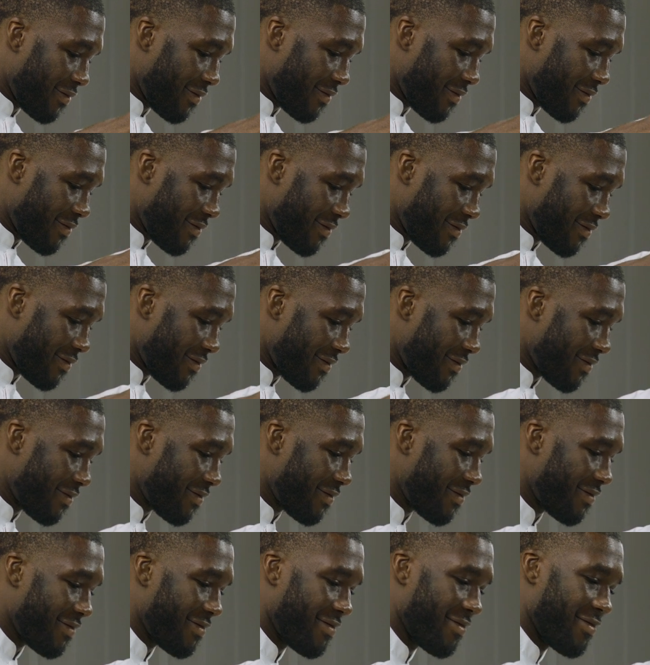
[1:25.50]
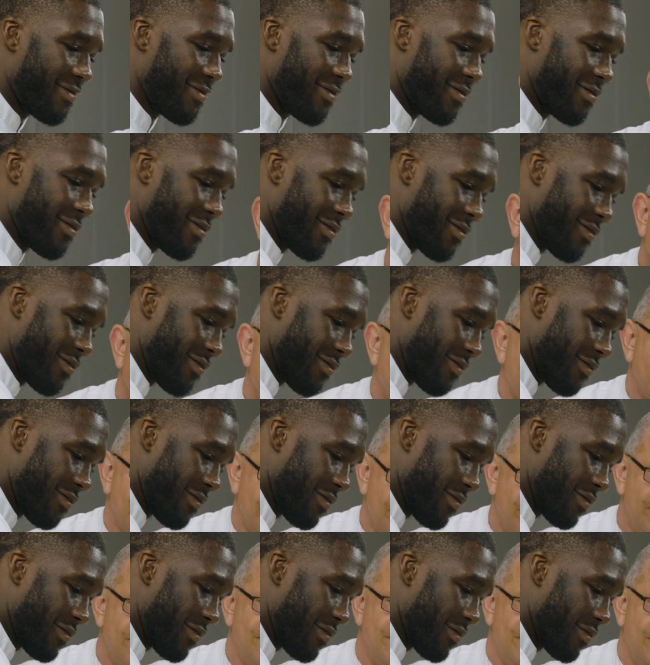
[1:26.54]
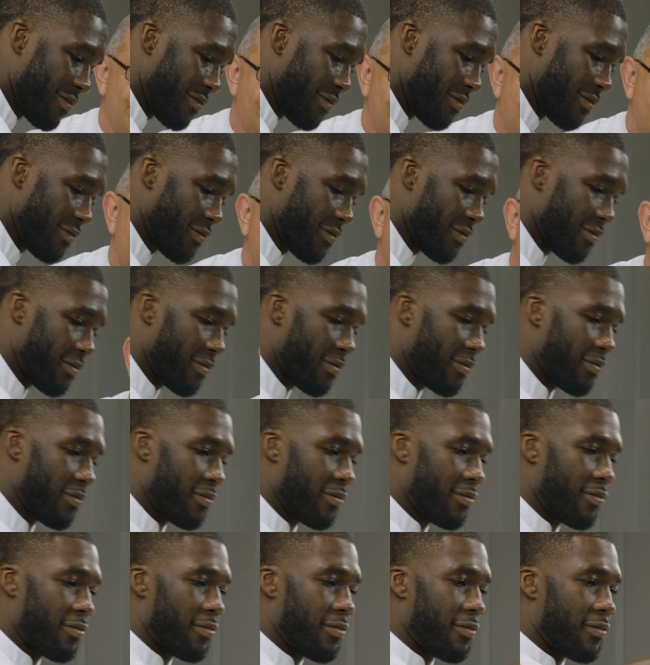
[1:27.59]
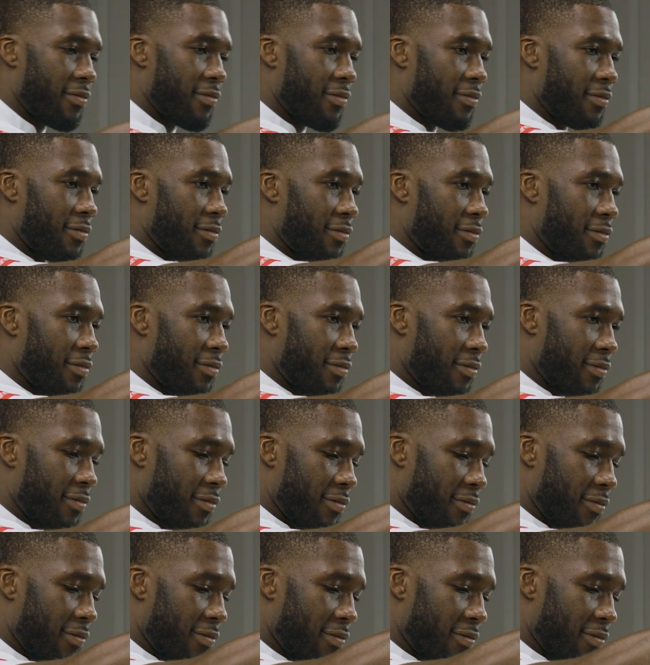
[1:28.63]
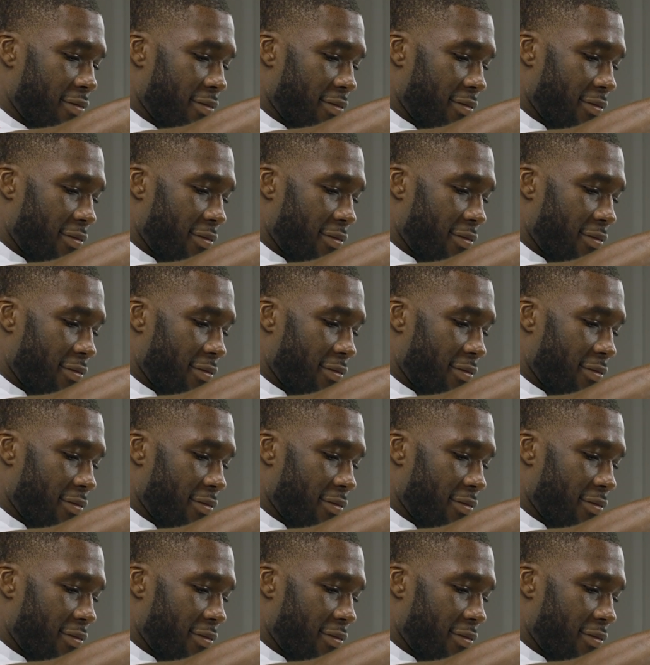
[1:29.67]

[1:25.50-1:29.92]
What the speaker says: (not speaking)